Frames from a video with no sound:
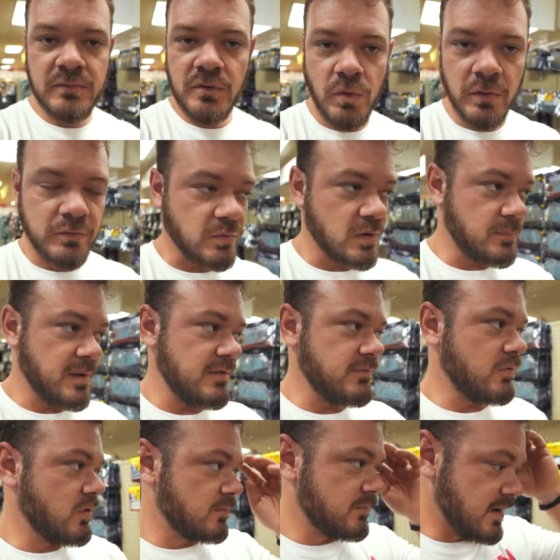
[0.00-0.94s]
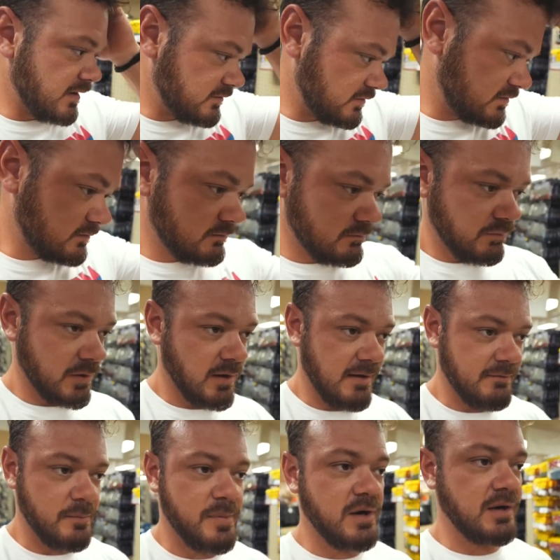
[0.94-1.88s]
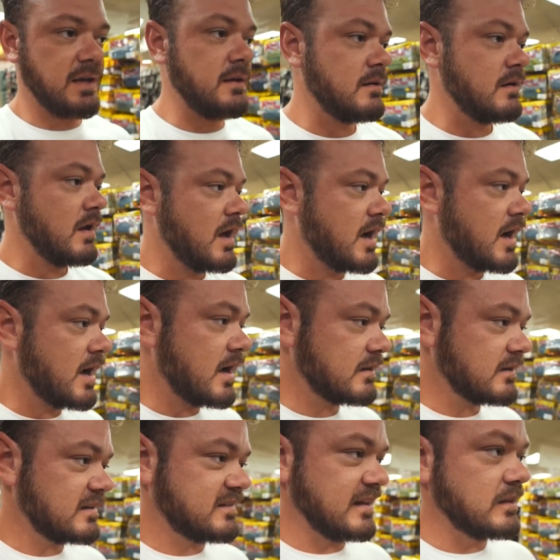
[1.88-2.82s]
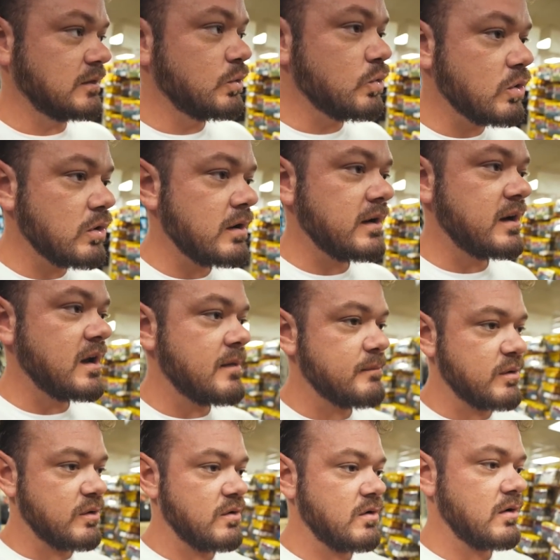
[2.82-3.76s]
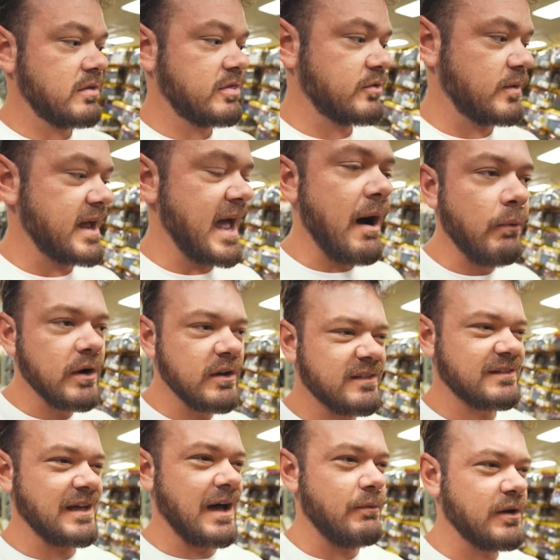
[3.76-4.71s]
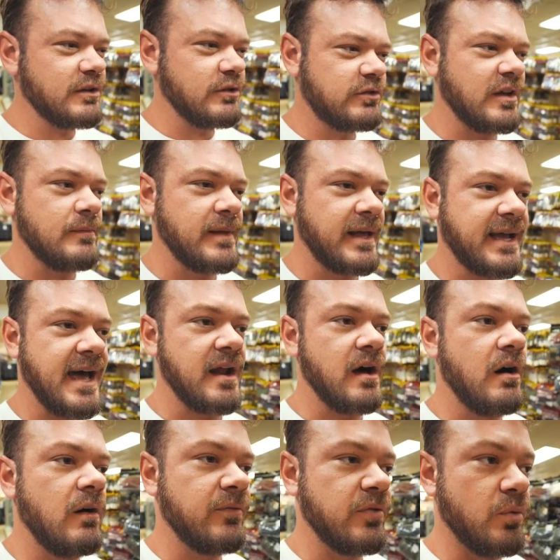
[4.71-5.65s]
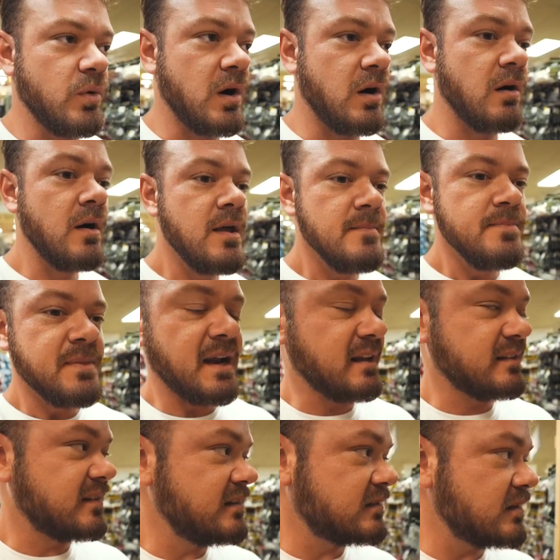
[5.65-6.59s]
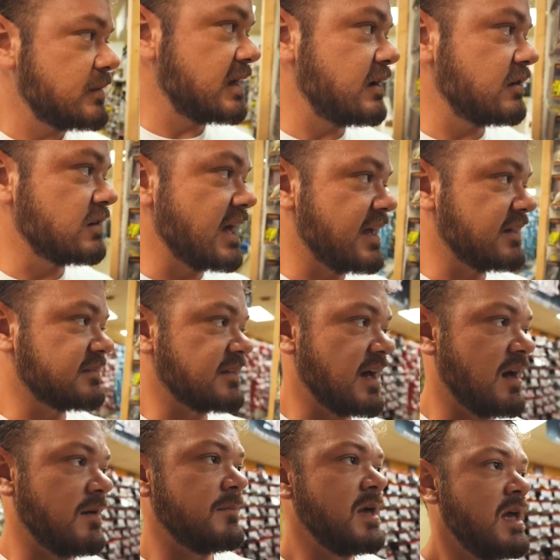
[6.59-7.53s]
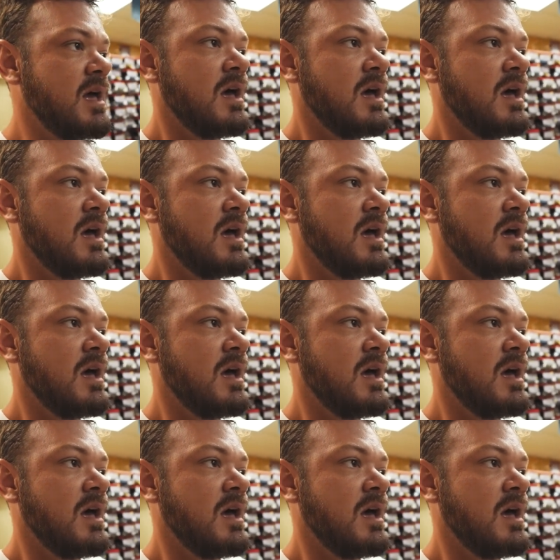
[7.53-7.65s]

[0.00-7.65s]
Of course, we're gonna pay for them. I just we don't have a buggy. Uh, let's see, lure number three. I want to I want to do something like kind of off the wall. And I seen something in here last time.